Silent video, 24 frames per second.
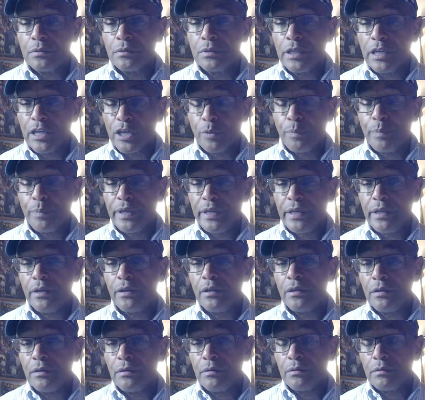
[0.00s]
it'll be
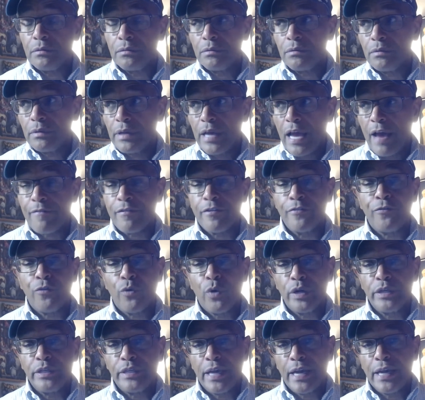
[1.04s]
Evan
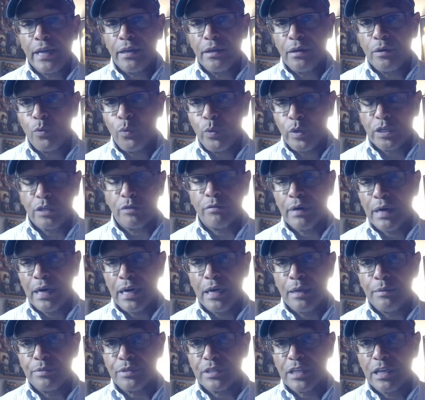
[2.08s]
Fournier with
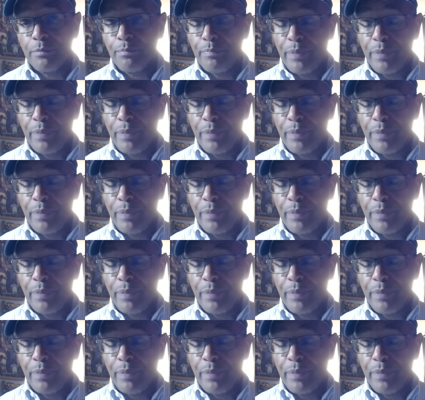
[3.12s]
Grimes and